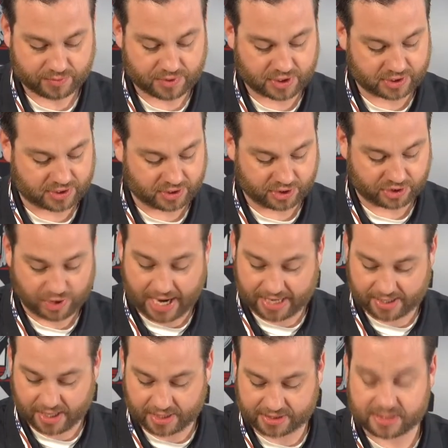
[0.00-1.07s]
just to
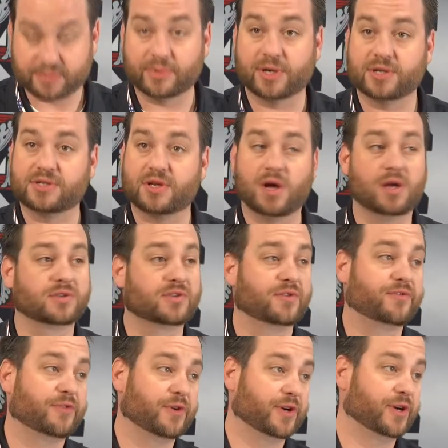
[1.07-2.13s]
attract customers, also
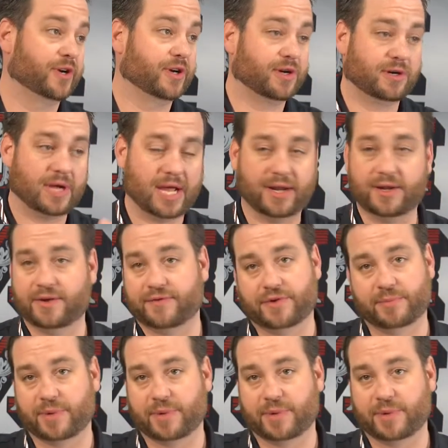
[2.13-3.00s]
for any of your